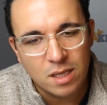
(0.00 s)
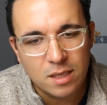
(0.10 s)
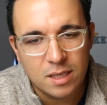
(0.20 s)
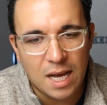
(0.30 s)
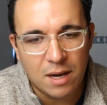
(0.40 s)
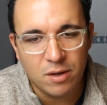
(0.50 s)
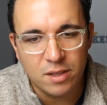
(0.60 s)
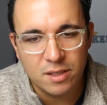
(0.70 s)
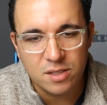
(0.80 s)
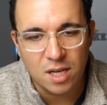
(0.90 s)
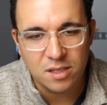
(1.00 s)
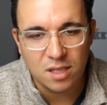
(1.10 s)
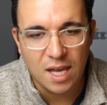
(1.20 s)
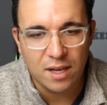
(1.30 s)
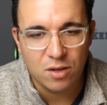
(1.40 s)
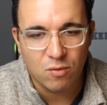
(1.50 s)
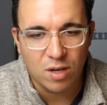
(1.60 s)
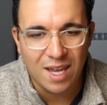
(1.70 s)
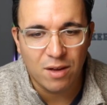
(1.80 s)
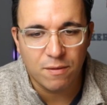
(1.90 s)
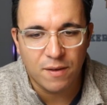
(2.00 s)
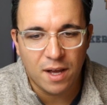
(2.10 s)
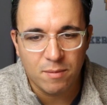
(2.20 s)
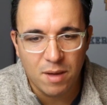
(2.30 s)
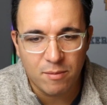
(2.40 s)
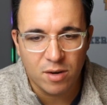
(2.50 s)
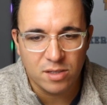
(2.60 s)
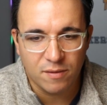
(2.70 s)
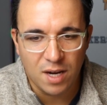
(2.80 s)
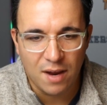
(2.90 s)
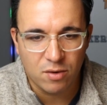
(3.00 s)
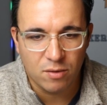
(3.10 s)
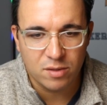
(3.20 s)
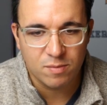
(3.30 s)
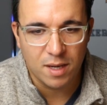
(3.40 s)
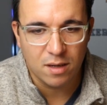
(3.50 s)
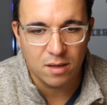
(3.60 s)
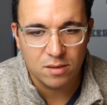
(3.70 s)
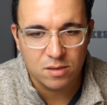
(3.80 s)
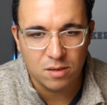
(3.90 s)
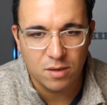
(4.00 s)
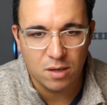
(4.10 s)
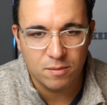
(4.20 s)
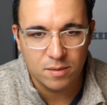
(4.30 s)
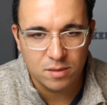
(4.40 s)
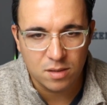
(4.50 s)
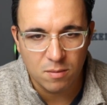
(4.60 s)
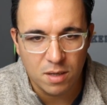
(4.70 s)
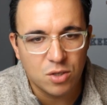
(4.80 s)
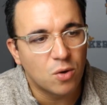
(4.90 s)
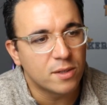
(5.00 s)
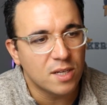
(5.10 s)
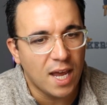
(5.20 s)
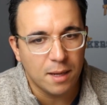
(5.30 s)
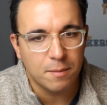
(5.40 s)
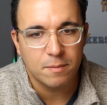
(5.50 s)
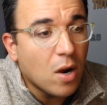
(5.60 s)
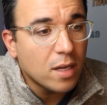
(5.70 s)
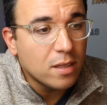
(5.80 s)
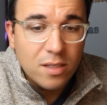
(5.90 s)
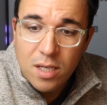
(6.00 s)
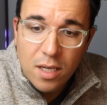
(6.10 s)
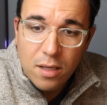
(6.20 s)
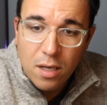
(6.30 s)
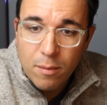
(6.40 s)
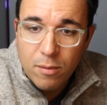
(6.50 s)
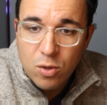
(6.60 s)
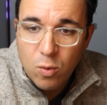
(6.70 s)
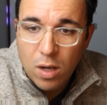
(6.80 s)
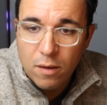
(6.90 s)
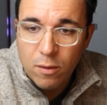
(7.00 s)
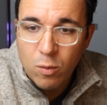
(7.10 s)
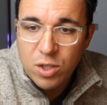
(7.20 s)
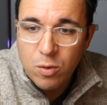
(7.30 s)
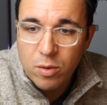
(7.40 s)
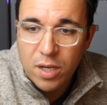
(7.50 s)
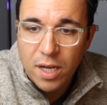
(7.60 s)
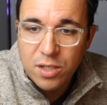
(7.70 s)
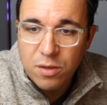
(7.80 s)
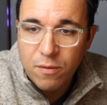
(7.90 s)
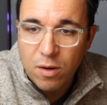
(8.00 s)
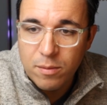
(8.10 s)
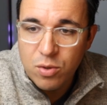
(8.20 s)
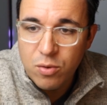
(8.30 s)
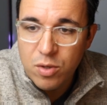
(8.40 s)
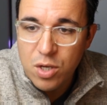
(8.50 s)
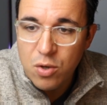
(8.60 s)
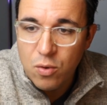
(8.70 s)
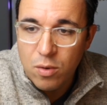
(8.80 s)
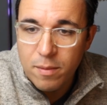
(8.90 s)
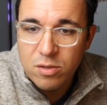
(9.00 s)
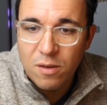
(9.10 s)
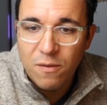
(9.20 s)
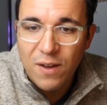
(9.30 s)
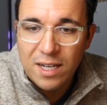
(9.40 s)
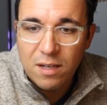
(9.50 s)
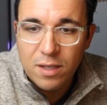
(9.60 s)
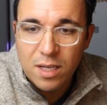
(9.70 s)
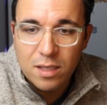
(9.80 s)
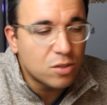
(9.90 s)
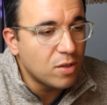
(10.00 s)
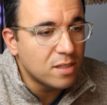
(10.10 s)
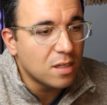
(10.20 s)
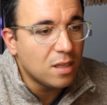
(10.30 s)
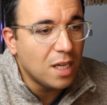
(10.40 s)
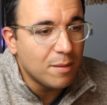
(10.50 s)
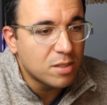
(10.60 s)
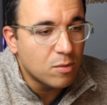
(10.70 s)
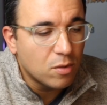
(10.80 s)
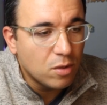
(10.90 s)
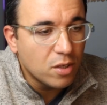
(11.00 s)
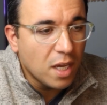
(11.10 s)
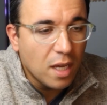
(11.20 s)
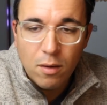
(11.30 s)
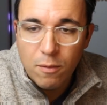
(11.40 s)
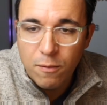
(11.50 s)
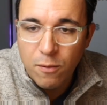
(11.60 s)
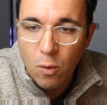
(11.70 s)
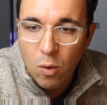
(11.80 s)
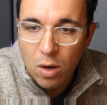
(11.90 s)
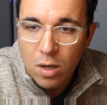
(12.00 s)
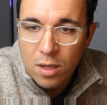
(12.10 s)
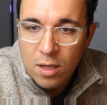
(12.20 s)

Not really discussing that. To recount fond memories of an afternoon spent. So no, it's going to be choice A. Let's get into number 12. Which quotation from To You most effectively illustrates the claim? So we're looking for